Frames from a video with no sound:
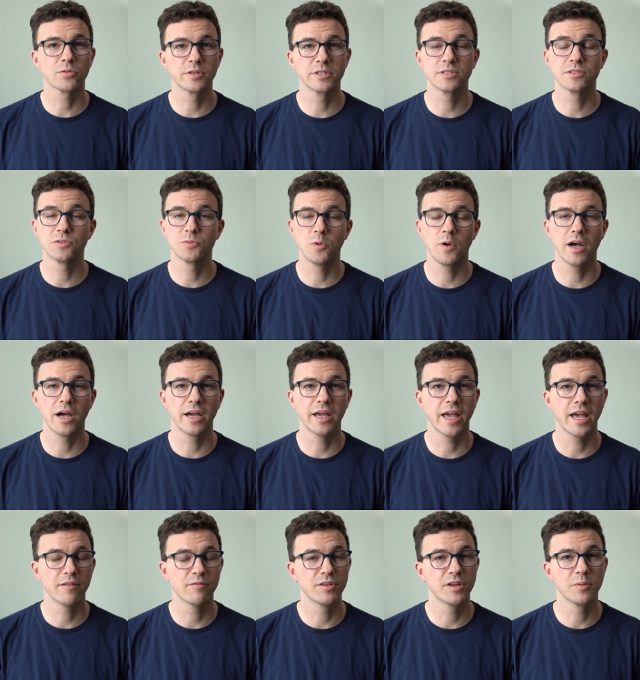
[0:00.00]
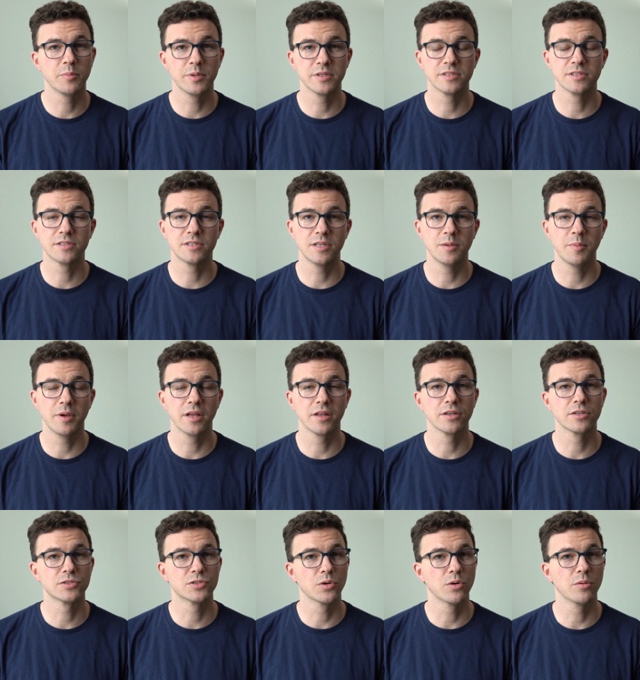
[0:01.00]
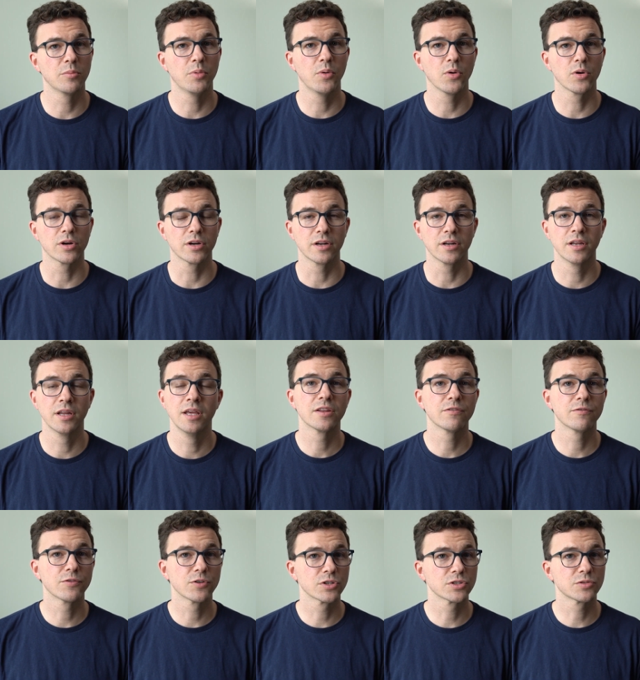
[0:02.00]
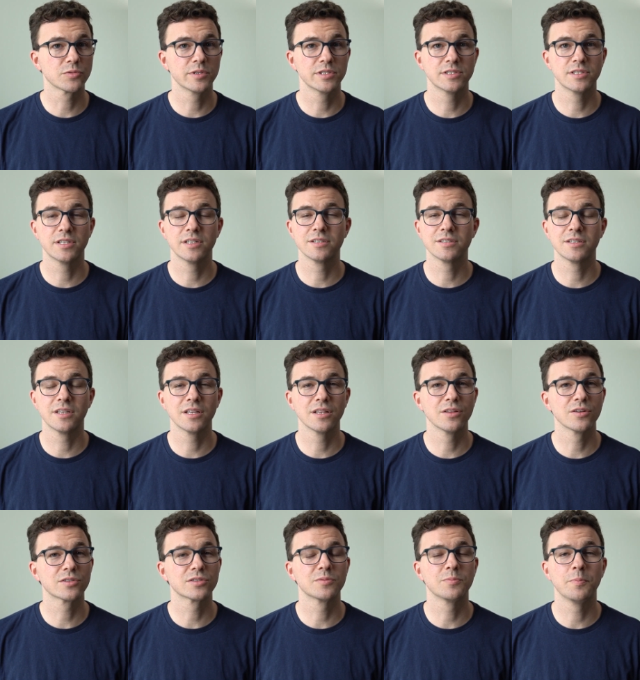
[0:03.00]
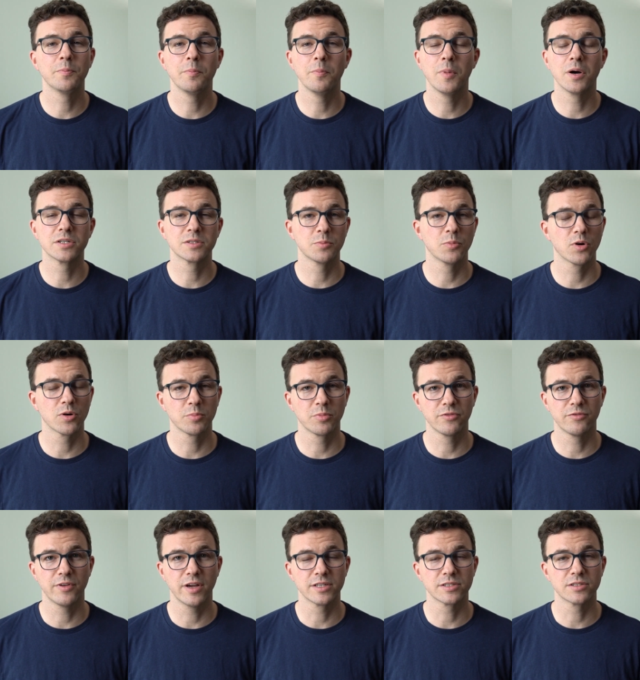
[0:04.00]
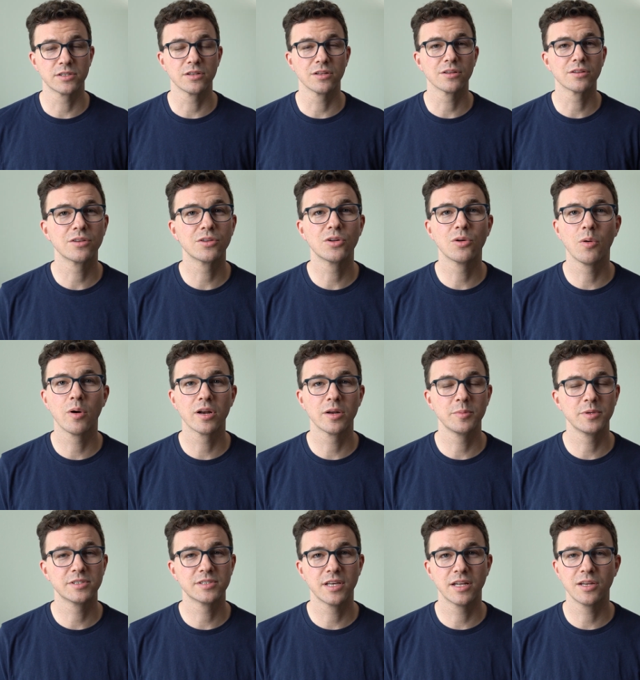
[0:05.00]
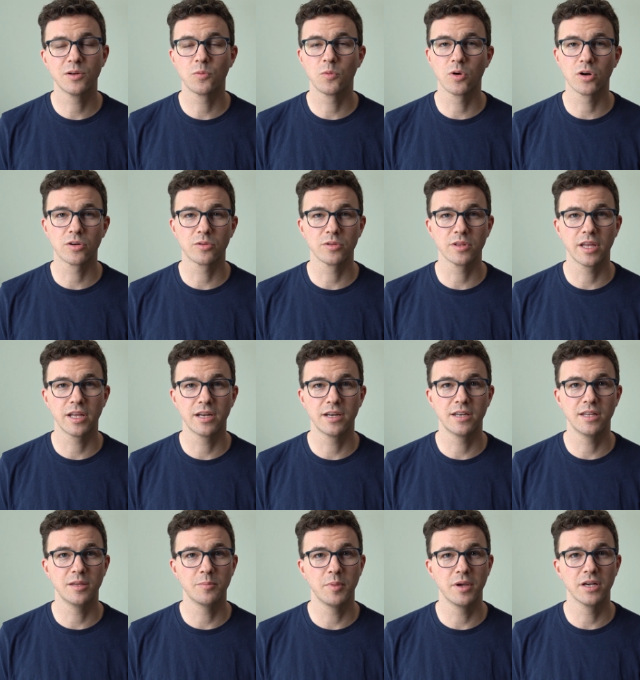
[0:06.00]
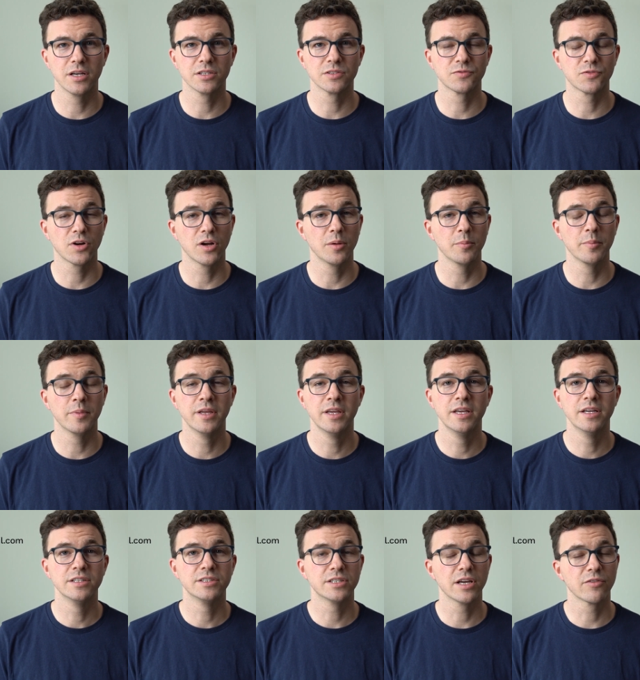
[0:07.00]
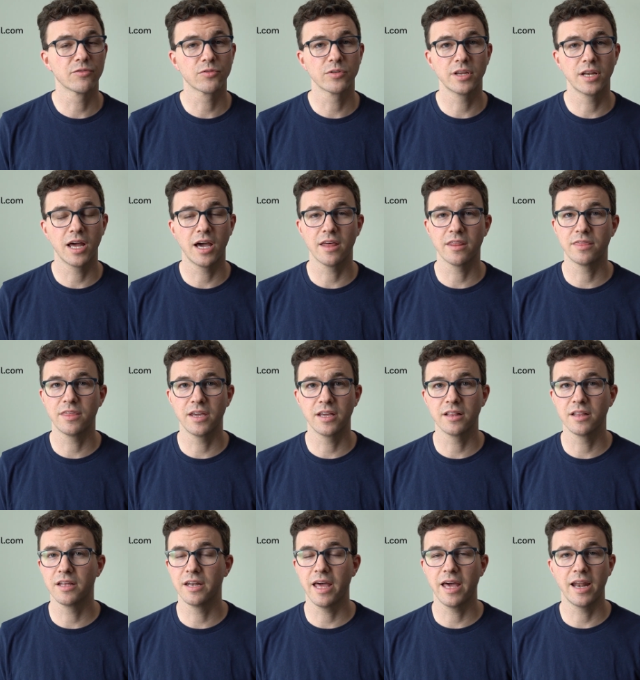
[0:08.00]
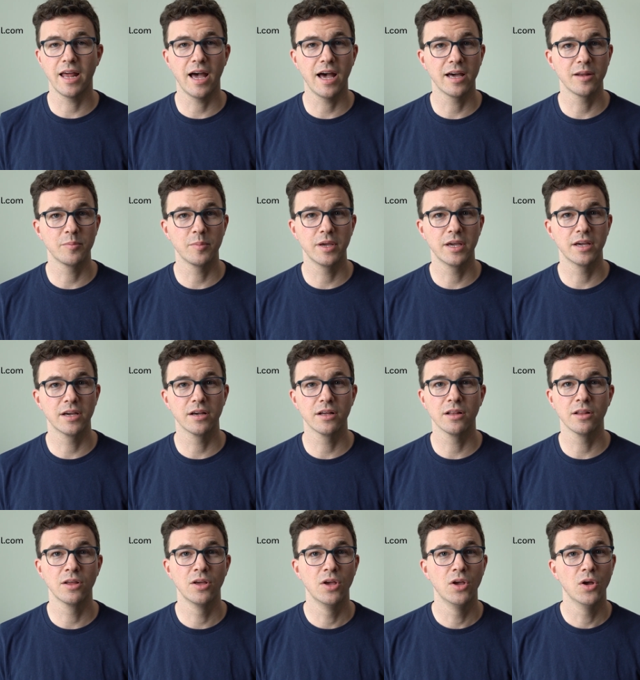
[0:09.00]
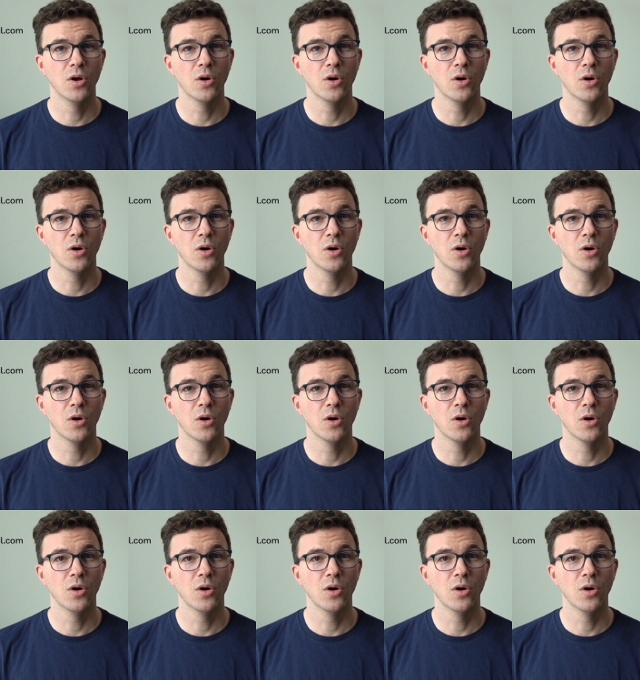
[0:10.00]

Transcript: of reasons why having a business email is so important. The first reason is it looks much more professional. You don't want to be sending work-related emails from jeffrey.thelen at Hotmail